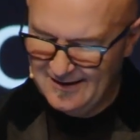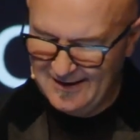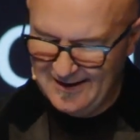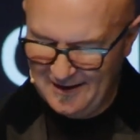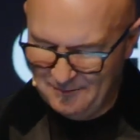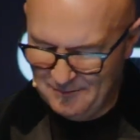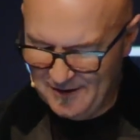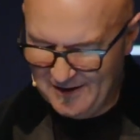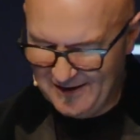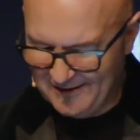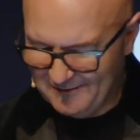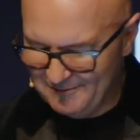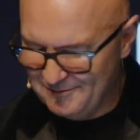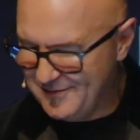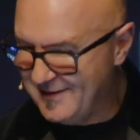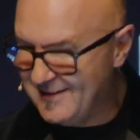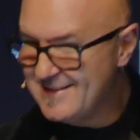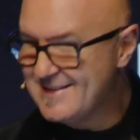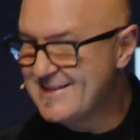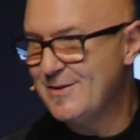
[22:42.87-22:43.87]
Amen.
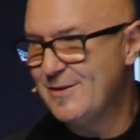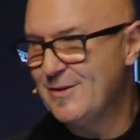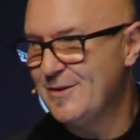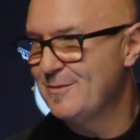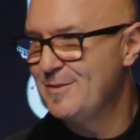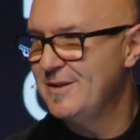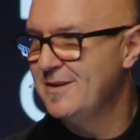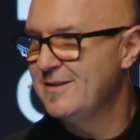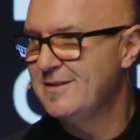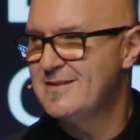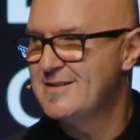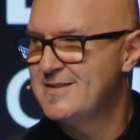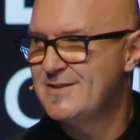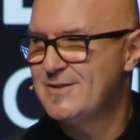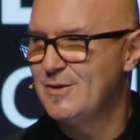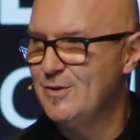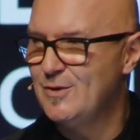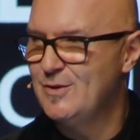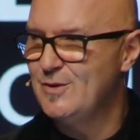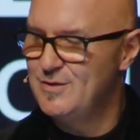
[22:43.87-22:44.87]
But it's going to be
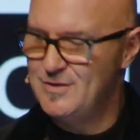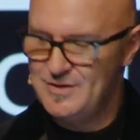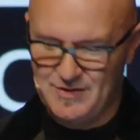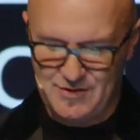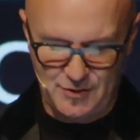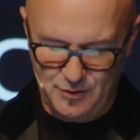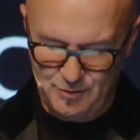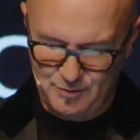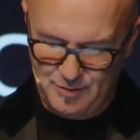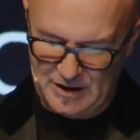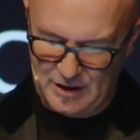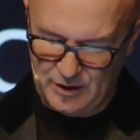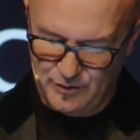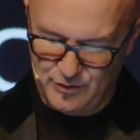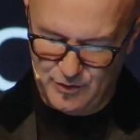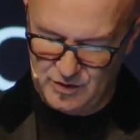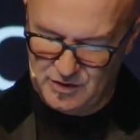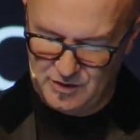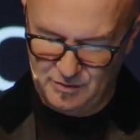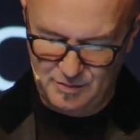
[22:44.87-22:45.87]
so, so
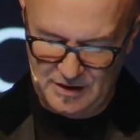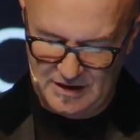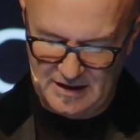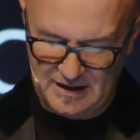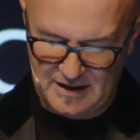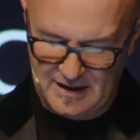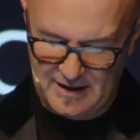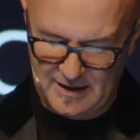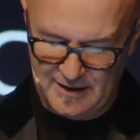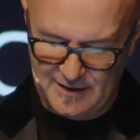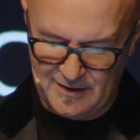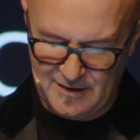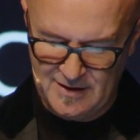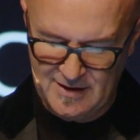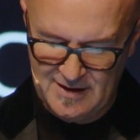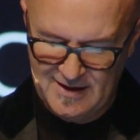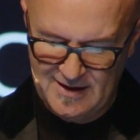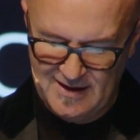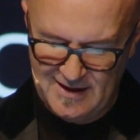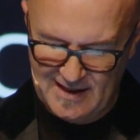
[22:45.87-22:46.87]
powerful to be together
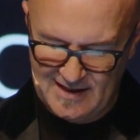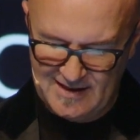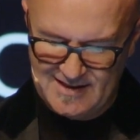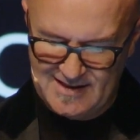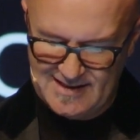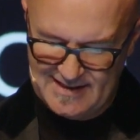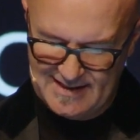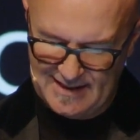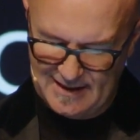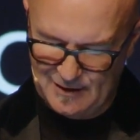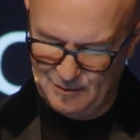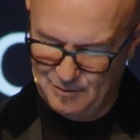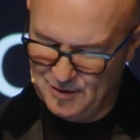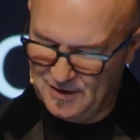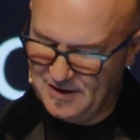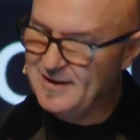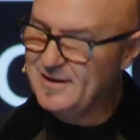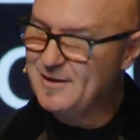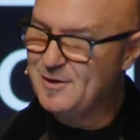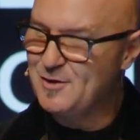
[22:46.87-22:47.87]
and
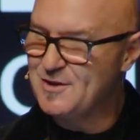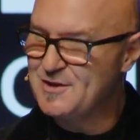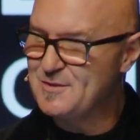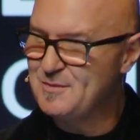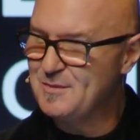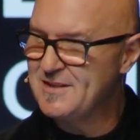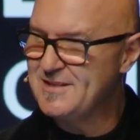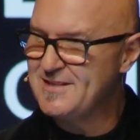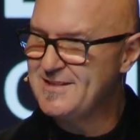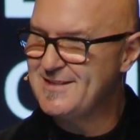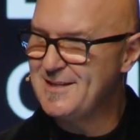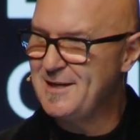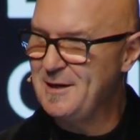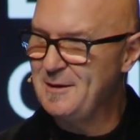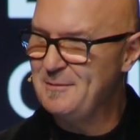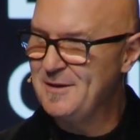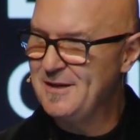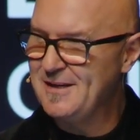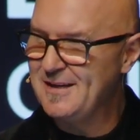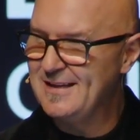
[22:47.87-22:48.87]
celebrate Christmas.
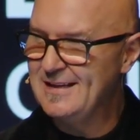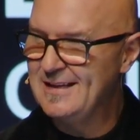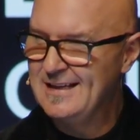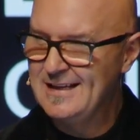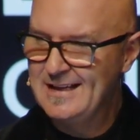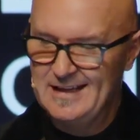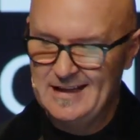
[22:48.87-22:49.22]
Amen.